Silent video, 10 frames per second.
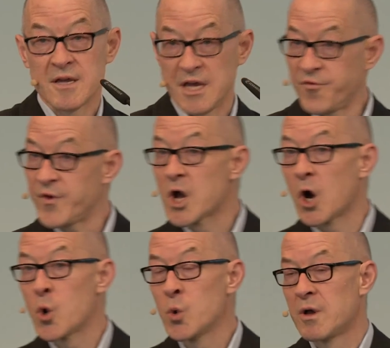If we
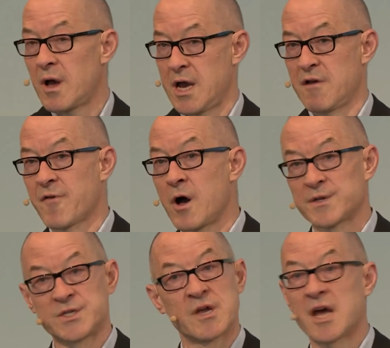go, and of
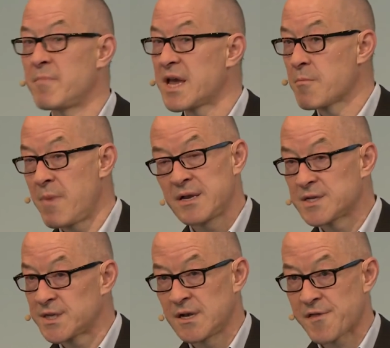course you can make many
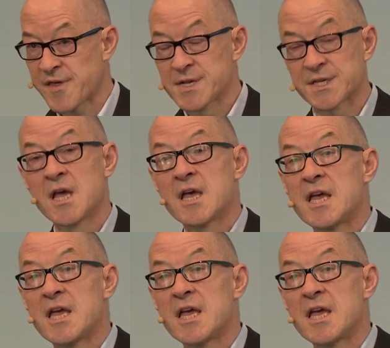silly things,